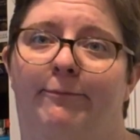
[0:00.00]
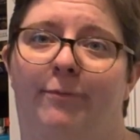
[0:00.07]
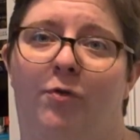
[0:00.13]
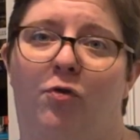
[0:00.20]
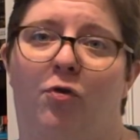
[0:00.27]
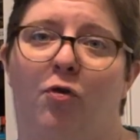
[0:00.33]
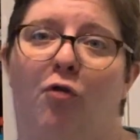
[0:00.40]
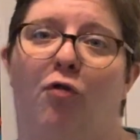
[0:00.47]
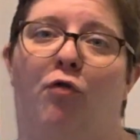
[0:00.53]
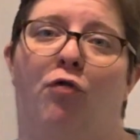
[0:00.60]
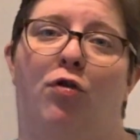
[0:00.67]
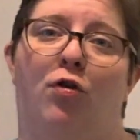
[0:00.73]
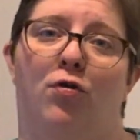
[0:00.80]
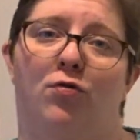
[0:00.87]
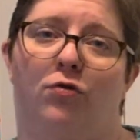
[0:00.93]
So
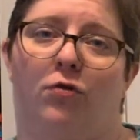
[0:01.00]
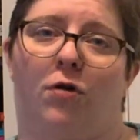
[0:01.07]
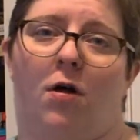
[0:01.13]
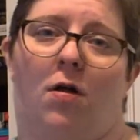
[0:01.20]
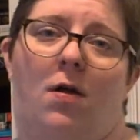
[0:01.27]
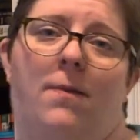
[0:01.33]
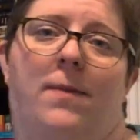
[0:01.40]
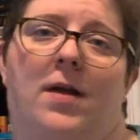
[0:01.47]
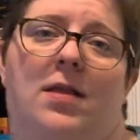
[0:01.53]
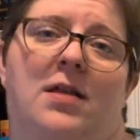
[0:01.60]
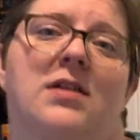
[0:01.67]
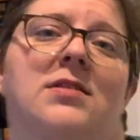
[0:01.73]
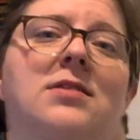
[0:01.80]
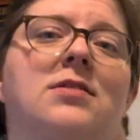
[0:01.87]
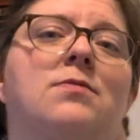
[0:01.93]
those are all on my
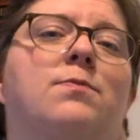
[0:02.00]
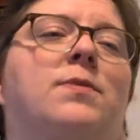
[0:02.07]
list,